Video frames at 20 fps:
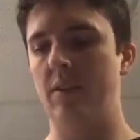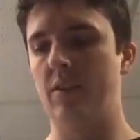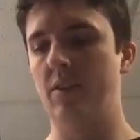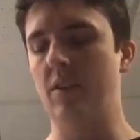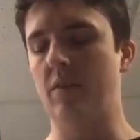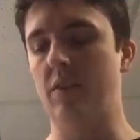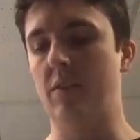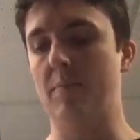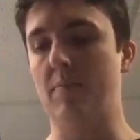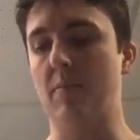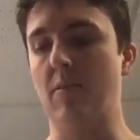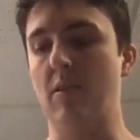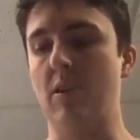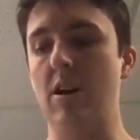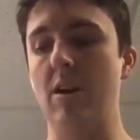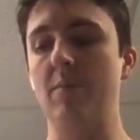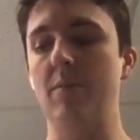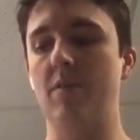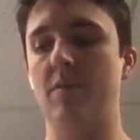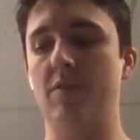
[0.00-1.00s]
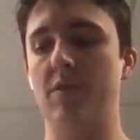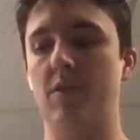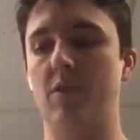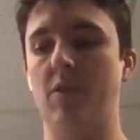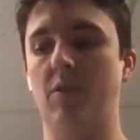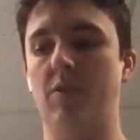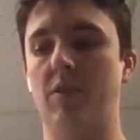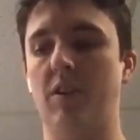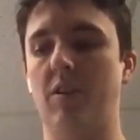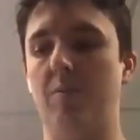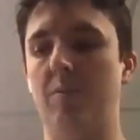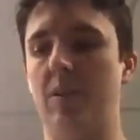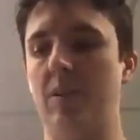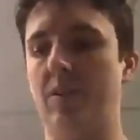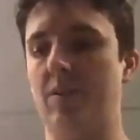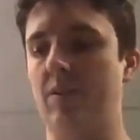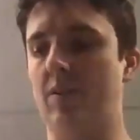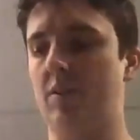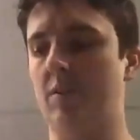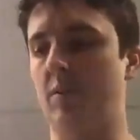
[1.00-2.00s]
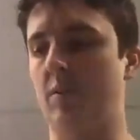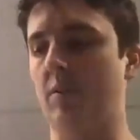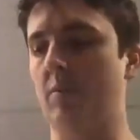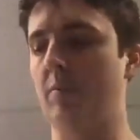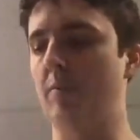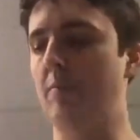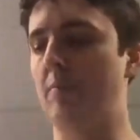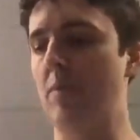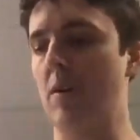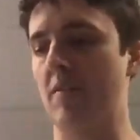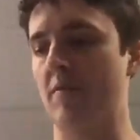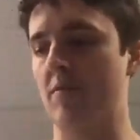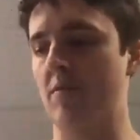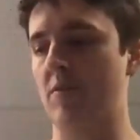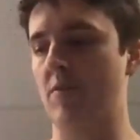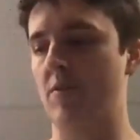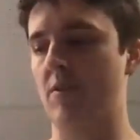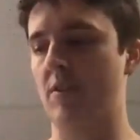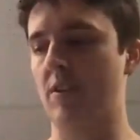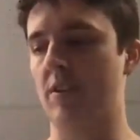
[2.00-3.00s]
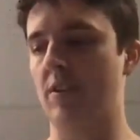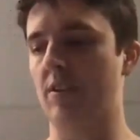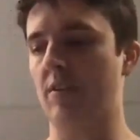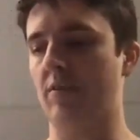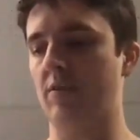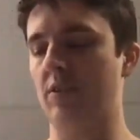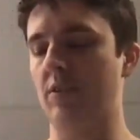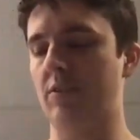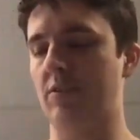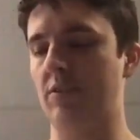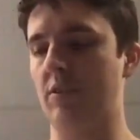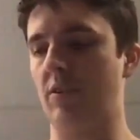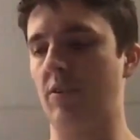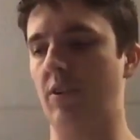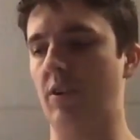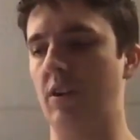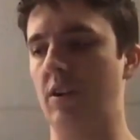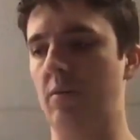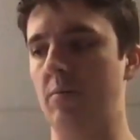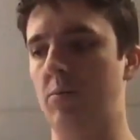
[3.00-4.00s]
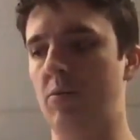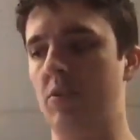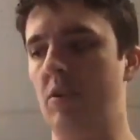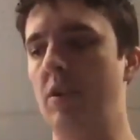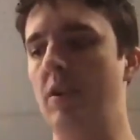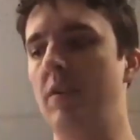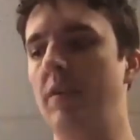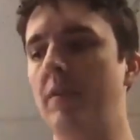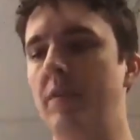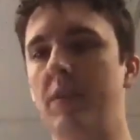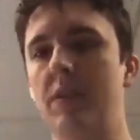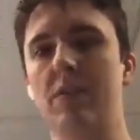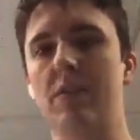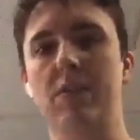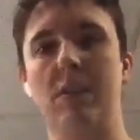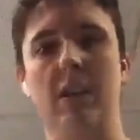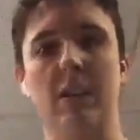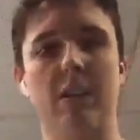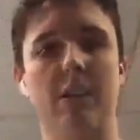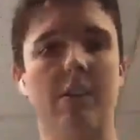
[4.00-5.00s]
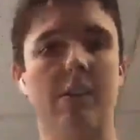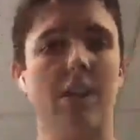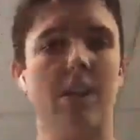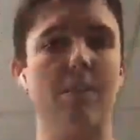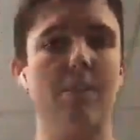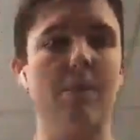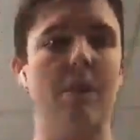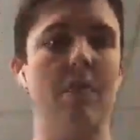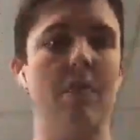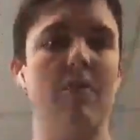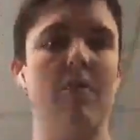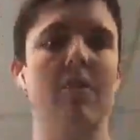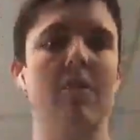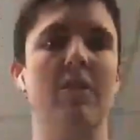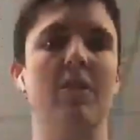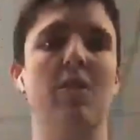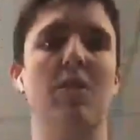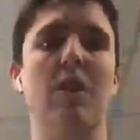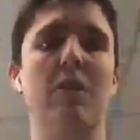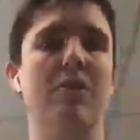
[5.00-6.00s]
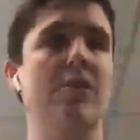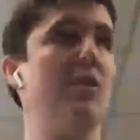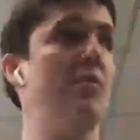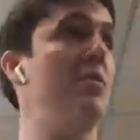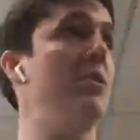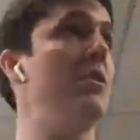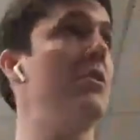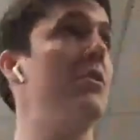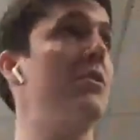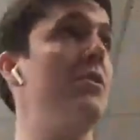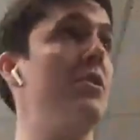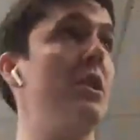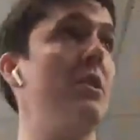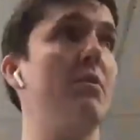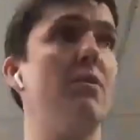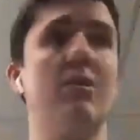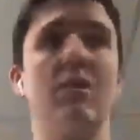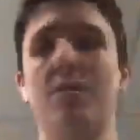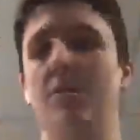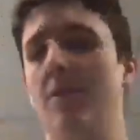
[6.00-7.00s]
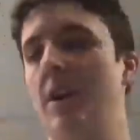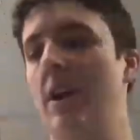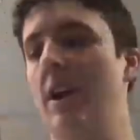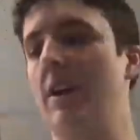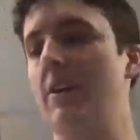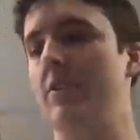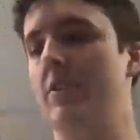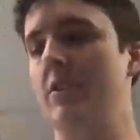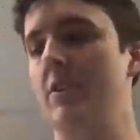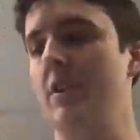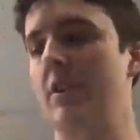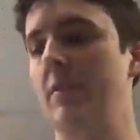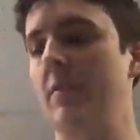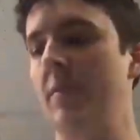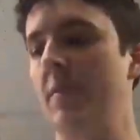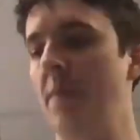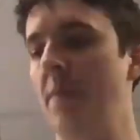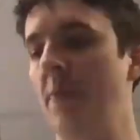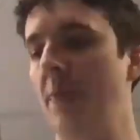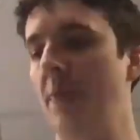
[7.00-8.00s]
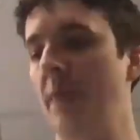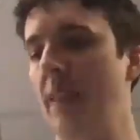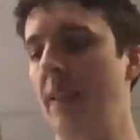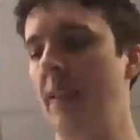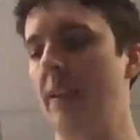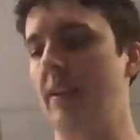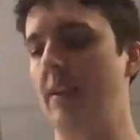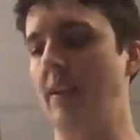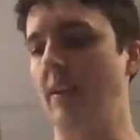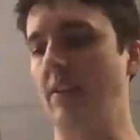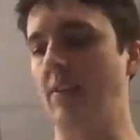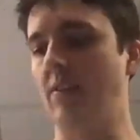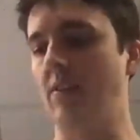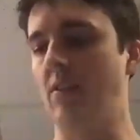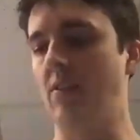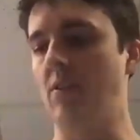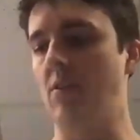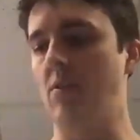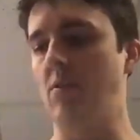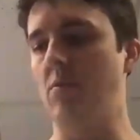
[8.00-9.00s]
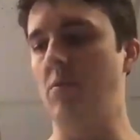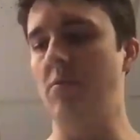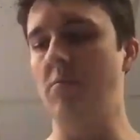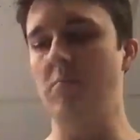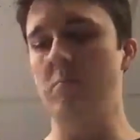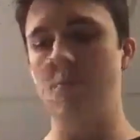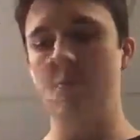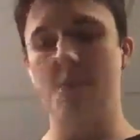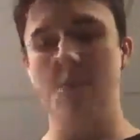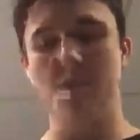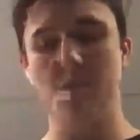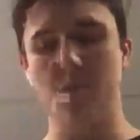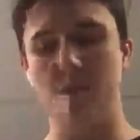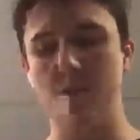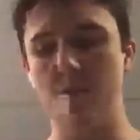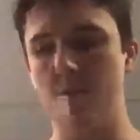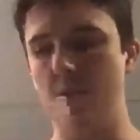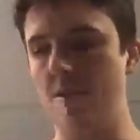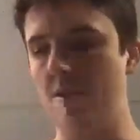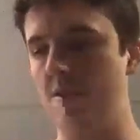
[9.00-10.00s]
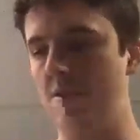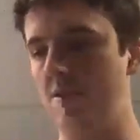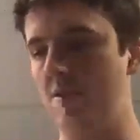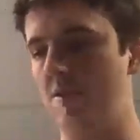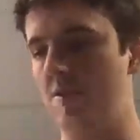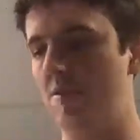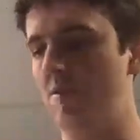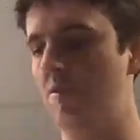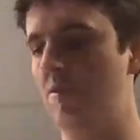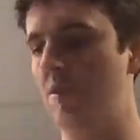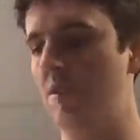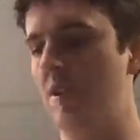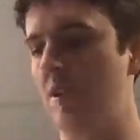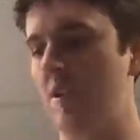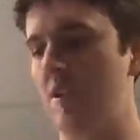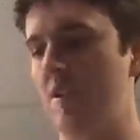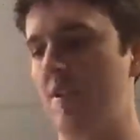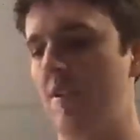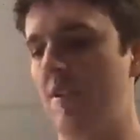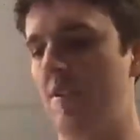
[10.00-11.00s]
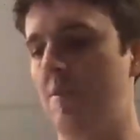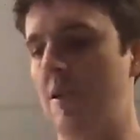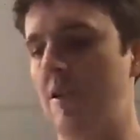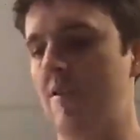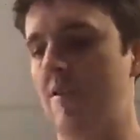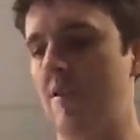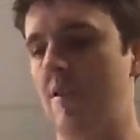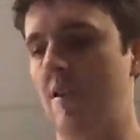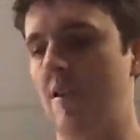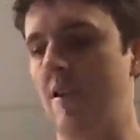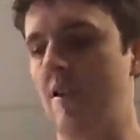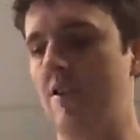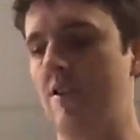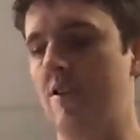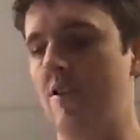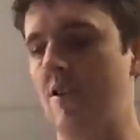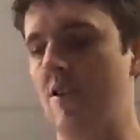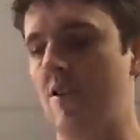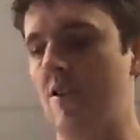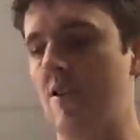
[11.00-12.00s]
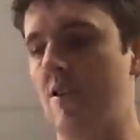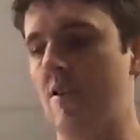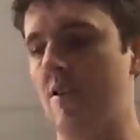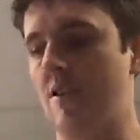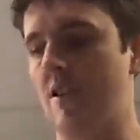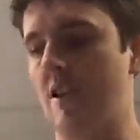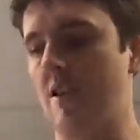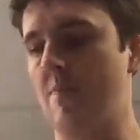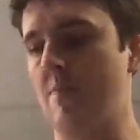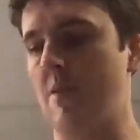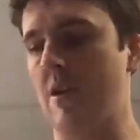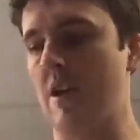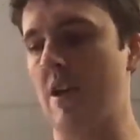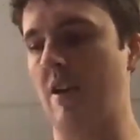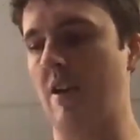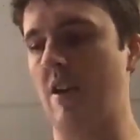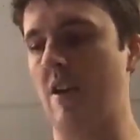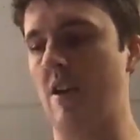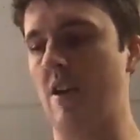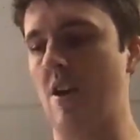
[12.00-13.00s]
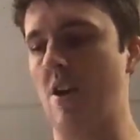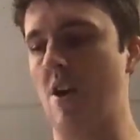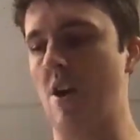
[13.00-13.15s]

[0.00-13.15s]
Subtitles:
you have to prime the flow cell, because the buffer that the flow cell comes in is not the same buffer that you'll actually run your sequencing reaction in. And so what you want to do is basically turn this thing back here,